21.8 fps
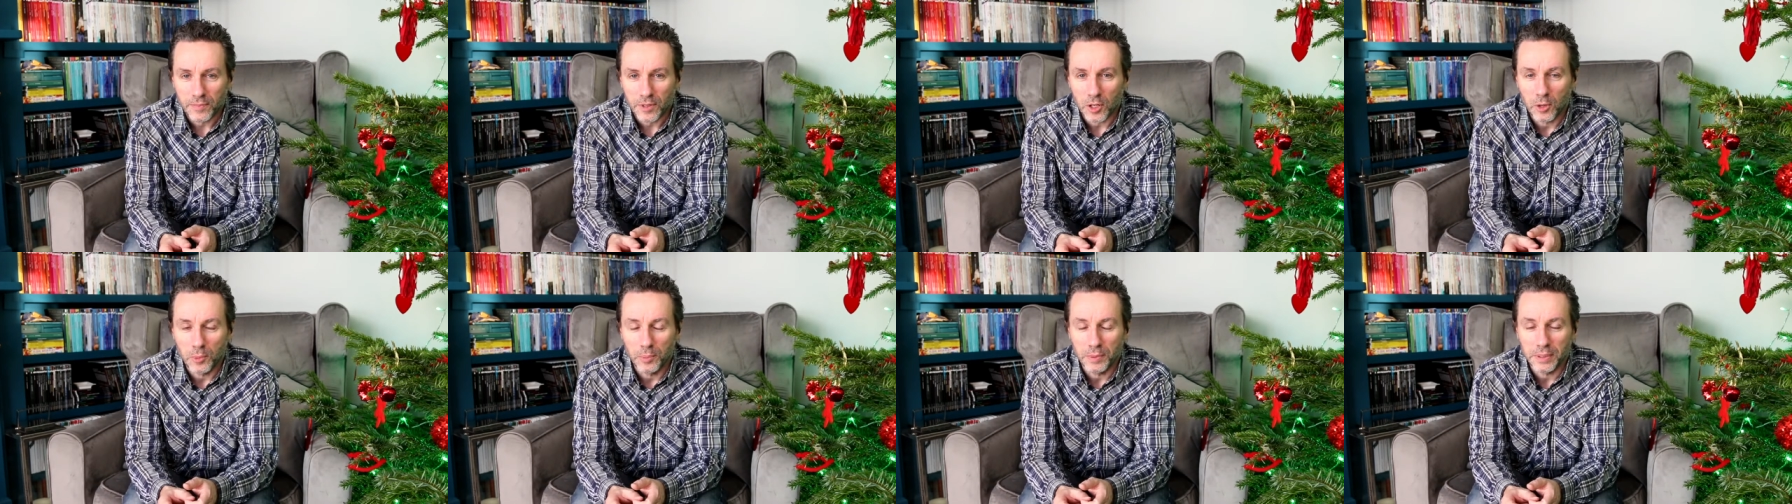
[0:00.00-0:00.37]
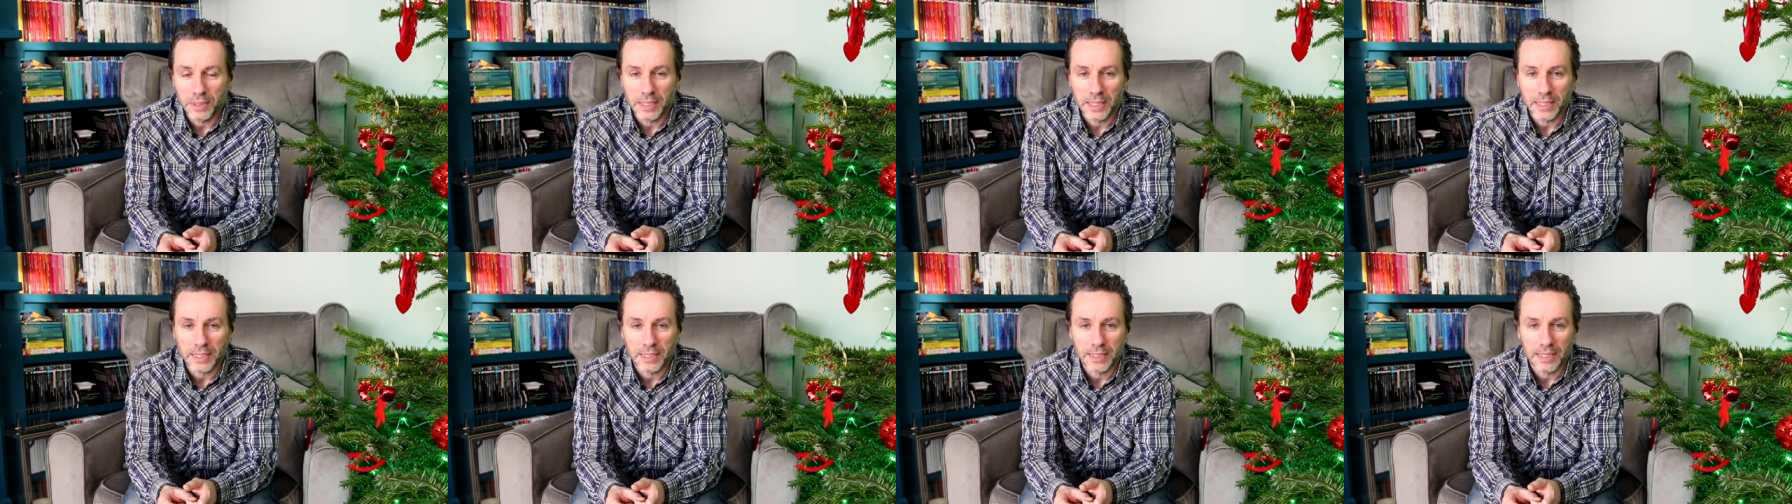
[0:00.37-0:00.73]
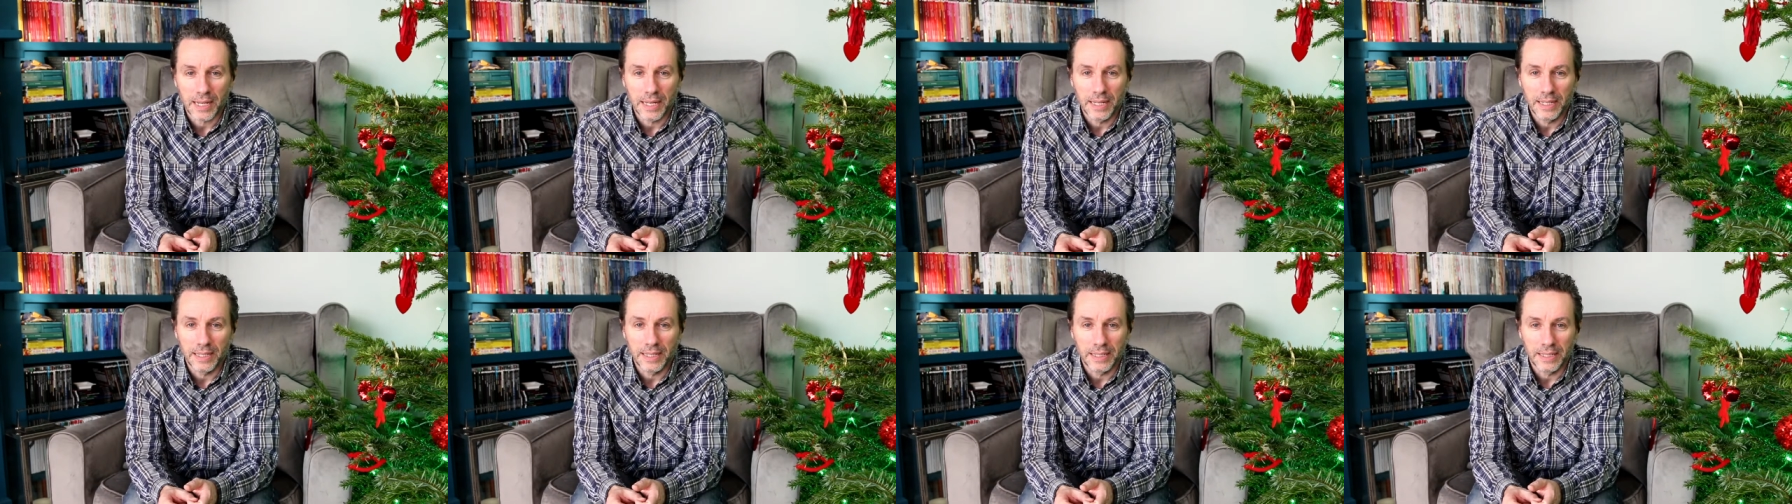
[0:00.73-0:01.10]
And we test
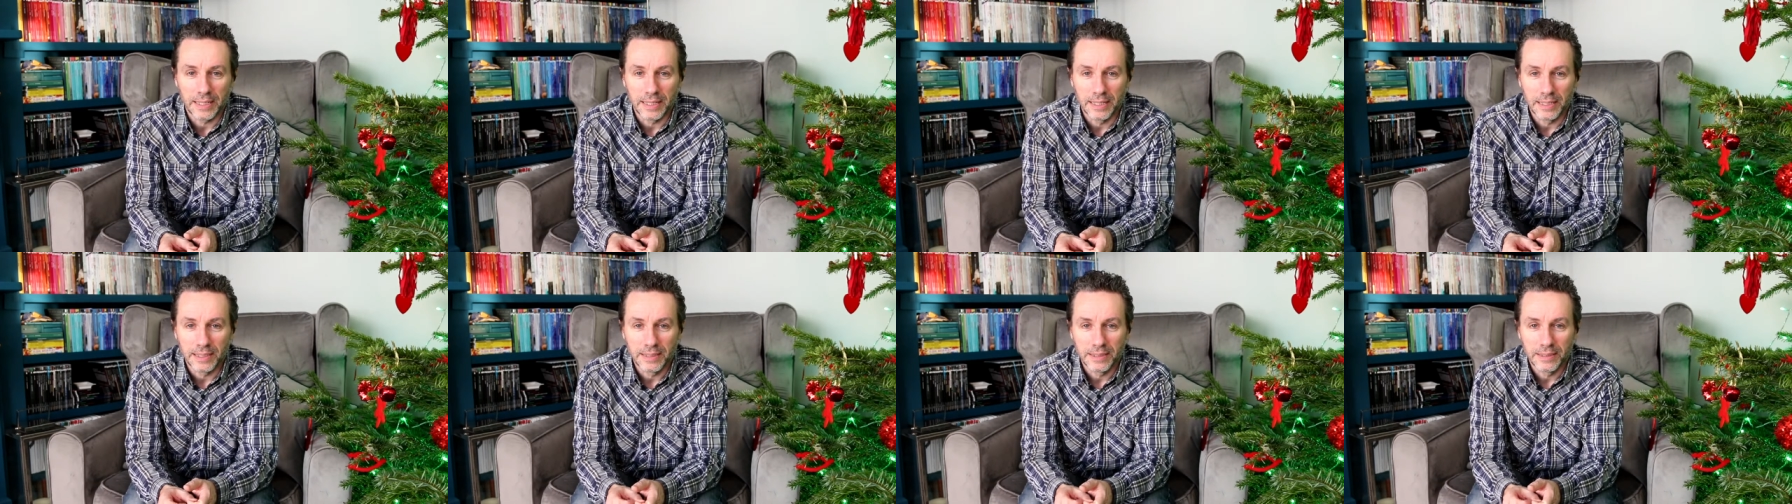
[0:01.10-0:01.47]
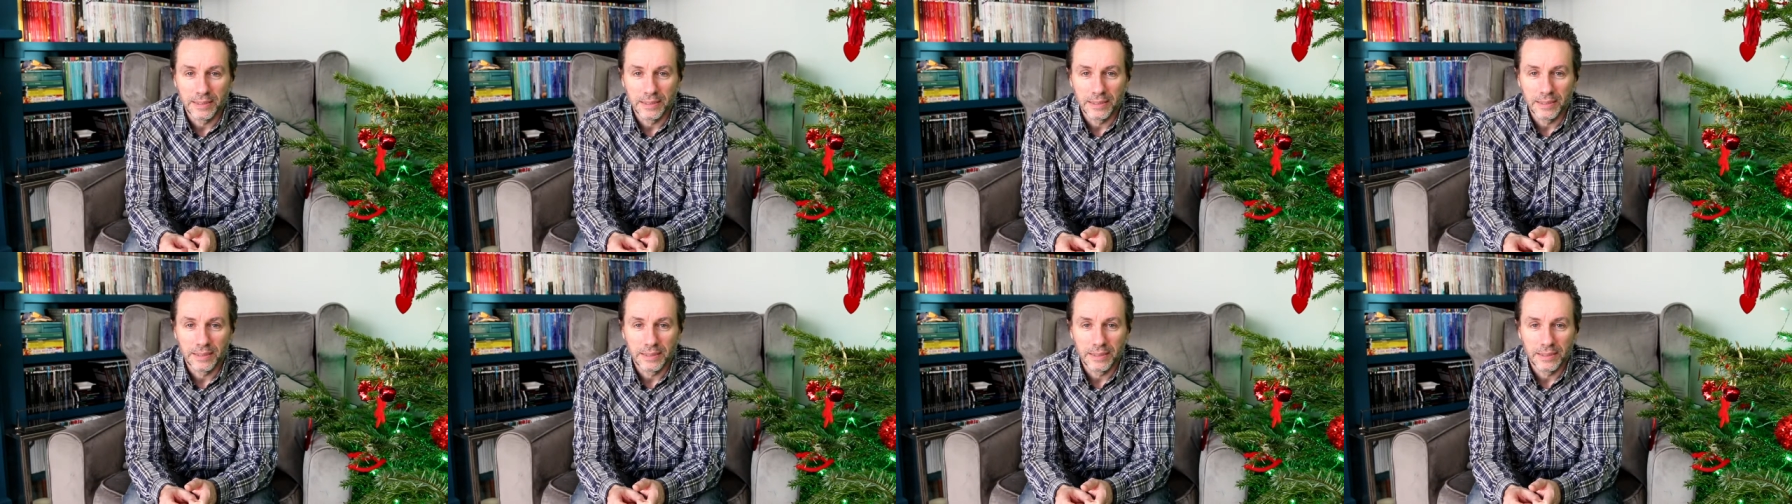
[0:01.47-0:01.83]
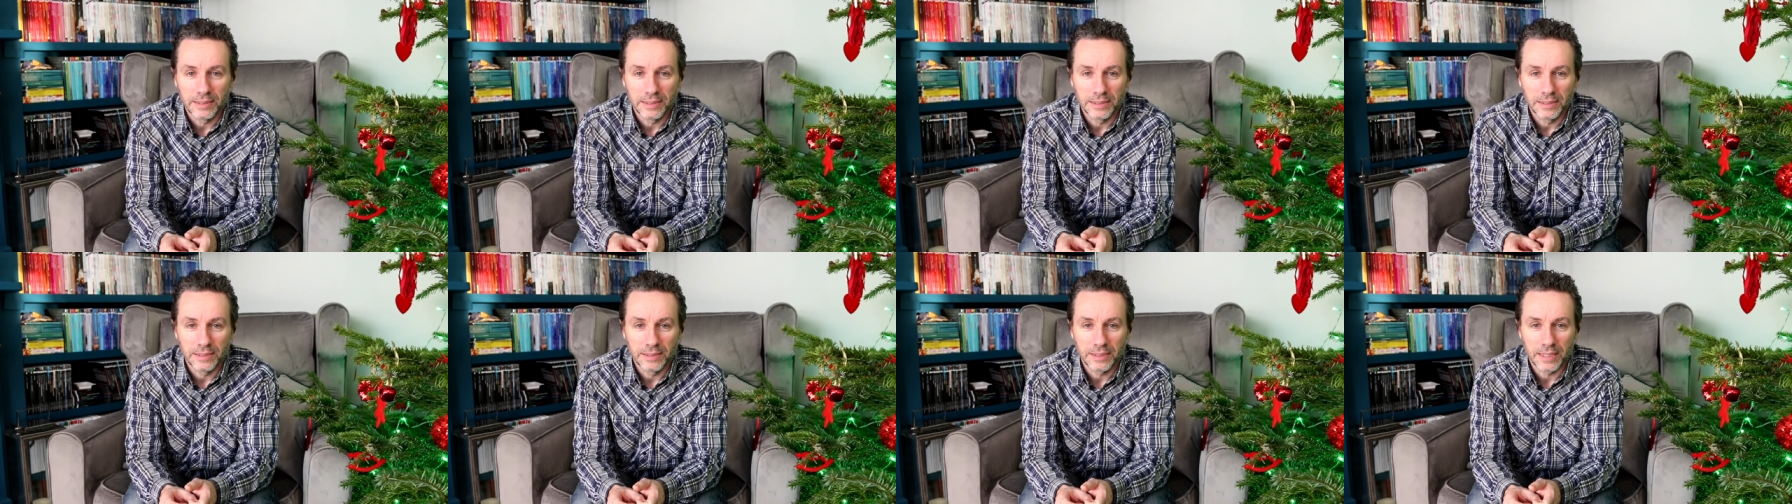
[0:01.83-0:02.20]
daily,
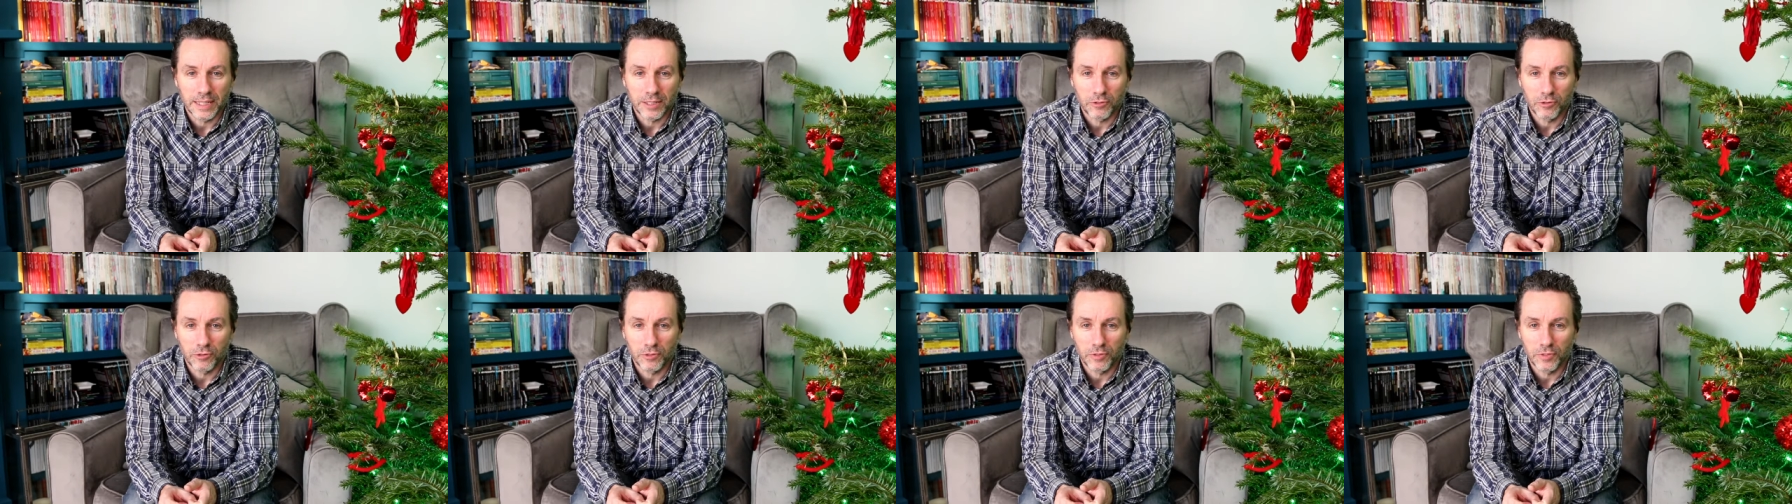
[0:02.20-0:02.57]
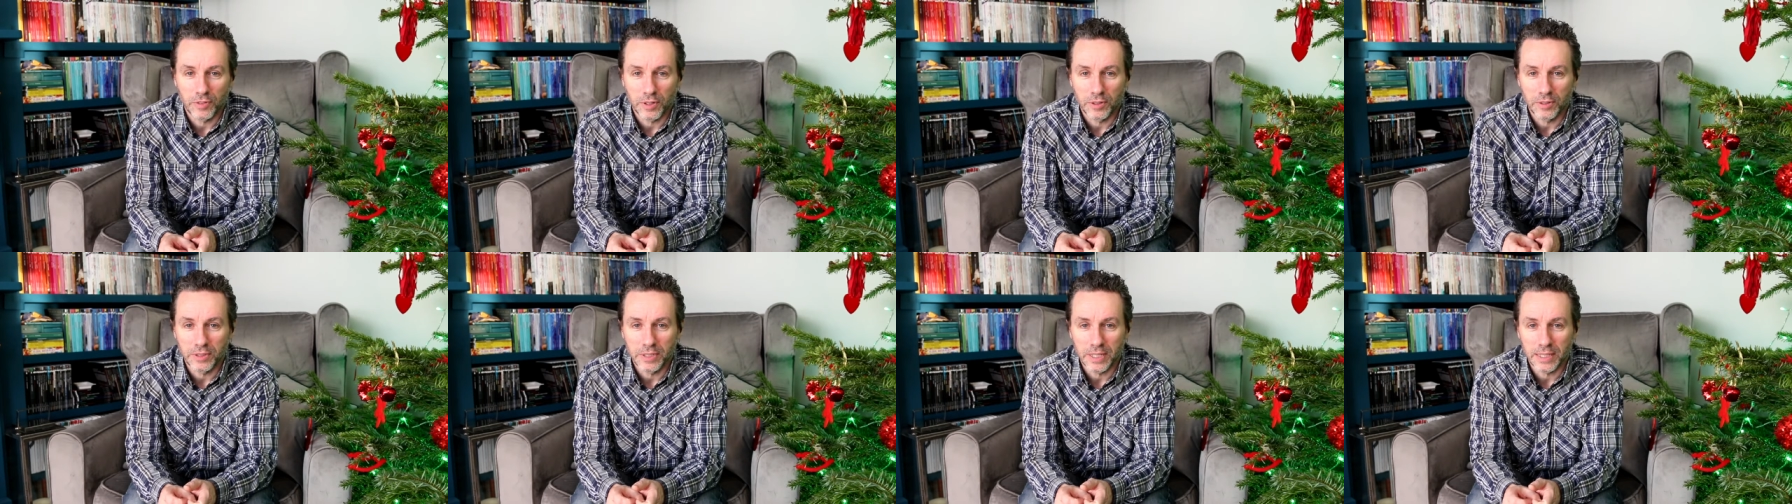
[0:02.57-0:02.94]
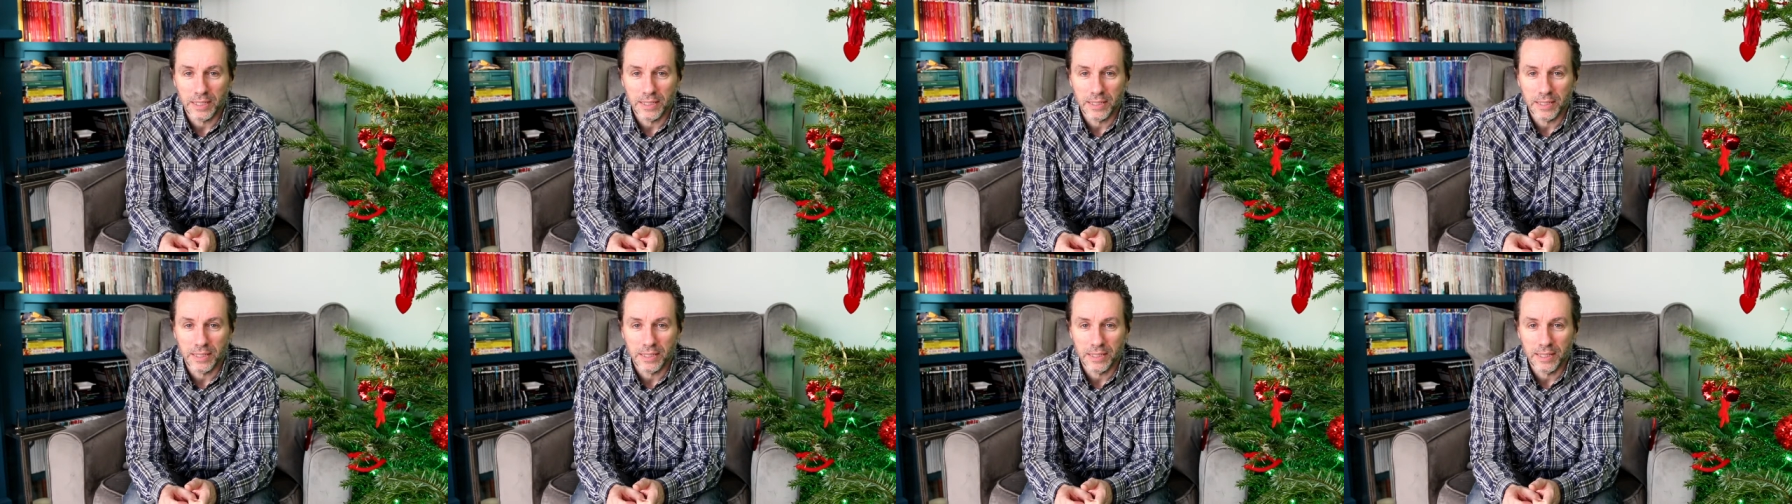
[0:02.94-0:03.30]
lateral flow
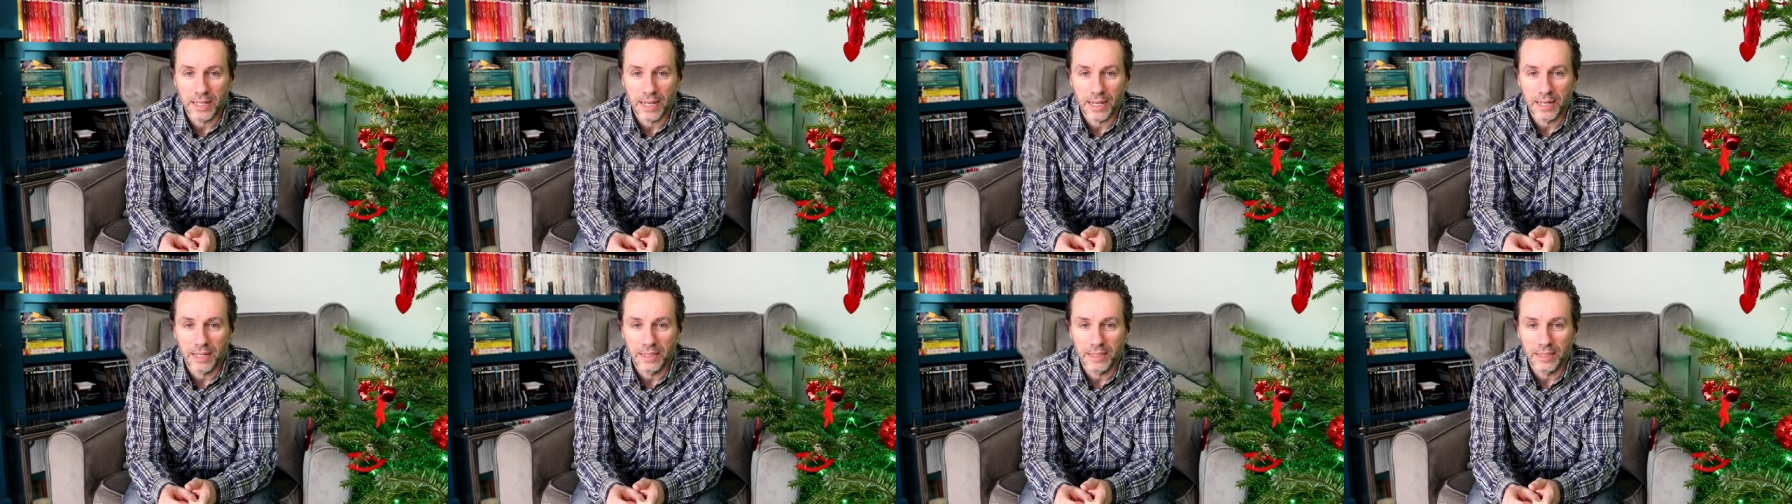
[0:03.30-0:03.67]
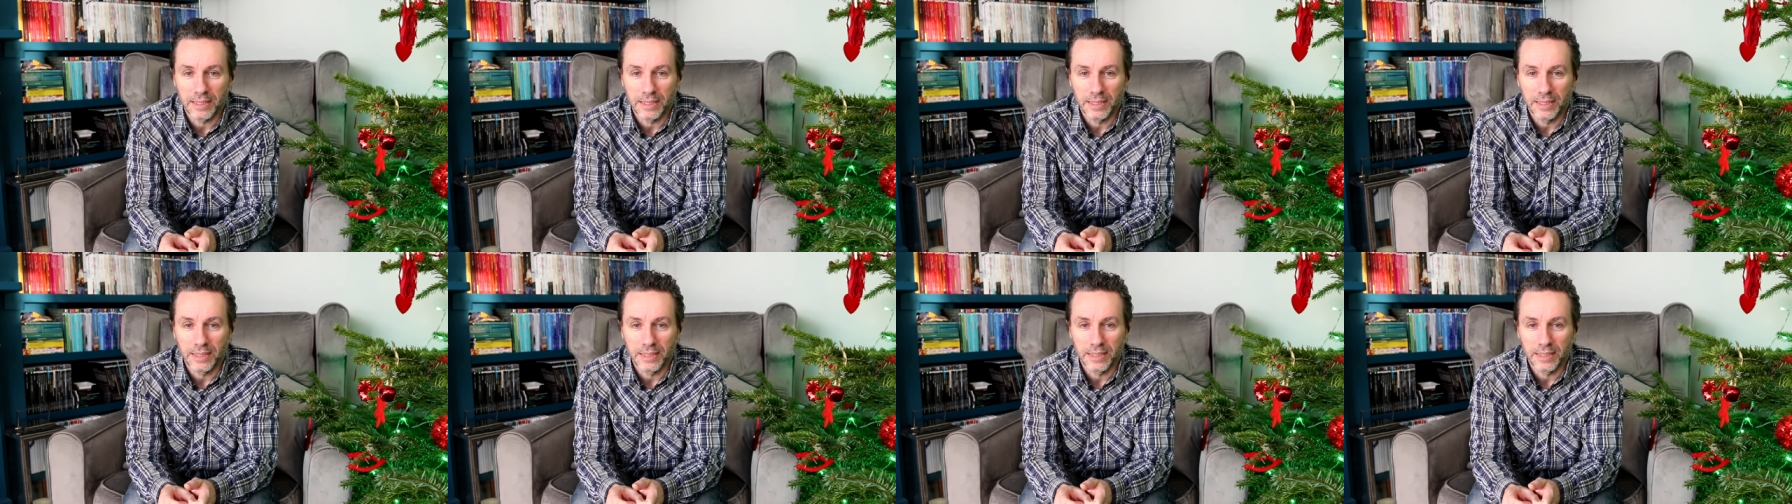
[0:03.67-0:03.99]
tests daily,